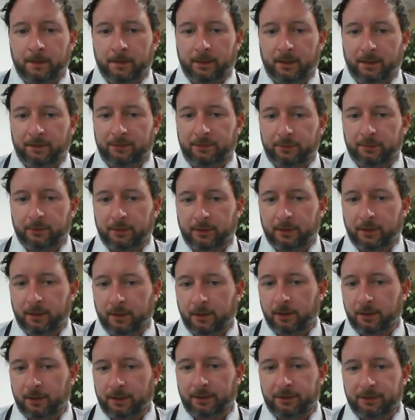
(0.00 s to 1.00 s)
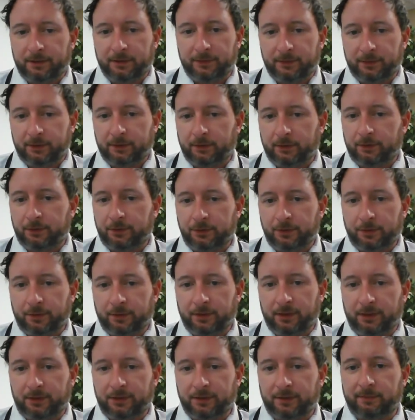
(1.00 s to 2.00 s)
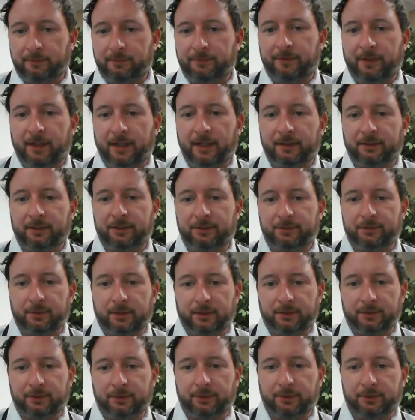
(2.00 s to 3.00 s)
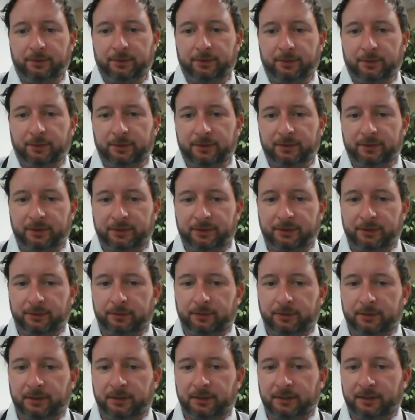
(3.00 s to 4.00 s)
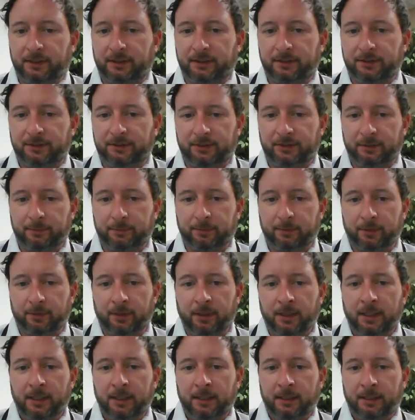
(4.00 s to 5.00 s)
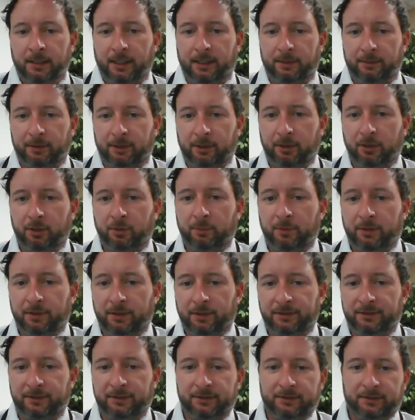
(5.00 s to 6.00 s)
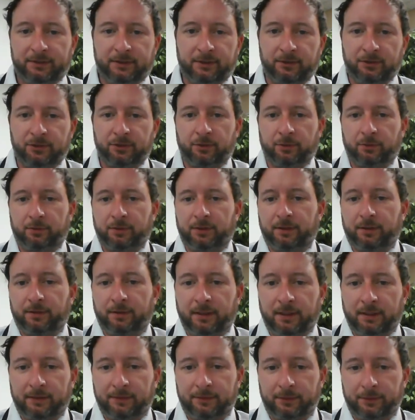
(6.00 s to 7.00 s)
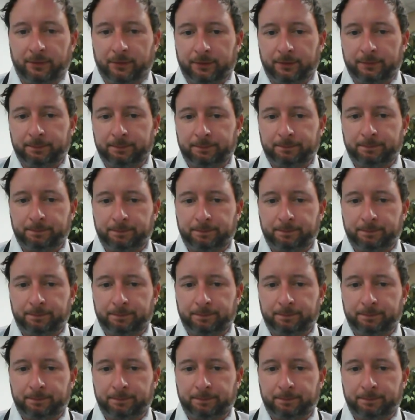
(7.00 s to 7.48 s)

After a long and difficult journey, Jim finally transferred to a nursing facility in late December and went home with assistance shortly thereafter.